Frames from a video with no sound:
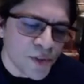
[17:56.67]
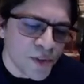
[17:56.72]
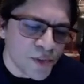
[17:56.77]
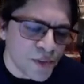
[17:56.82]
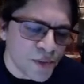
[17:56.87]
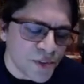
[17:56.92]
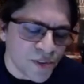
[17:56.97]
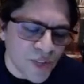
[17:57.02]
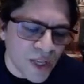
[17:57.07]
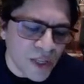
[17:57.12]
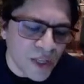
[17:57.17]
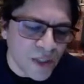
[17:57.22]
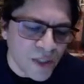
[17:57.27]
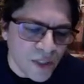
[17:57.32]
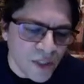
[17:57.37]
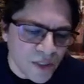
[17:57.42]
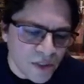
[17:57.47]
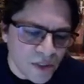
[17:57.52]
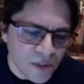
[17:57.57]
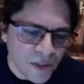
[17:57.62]
for
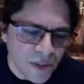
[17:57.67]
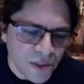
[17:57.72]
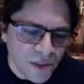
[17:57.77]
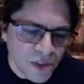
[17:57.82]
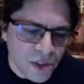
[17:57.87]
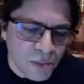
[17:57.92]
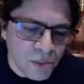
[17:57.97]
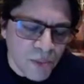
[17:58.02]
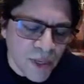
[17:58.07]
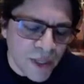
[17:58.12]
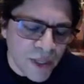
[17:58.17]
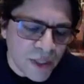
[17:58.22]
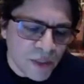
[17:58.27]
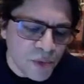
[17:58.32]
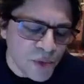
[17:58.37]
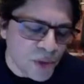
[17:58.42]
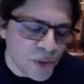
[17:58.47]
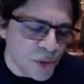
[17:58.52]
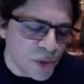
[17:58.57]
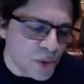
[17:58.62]
standing to make
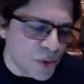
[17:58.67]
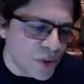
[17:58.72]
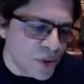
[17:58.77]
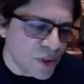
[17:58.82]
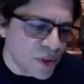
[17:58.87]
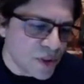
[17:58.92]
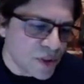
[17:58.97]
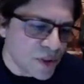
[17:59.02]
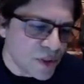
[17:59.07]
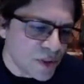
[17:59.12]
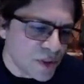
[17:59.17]
with the door.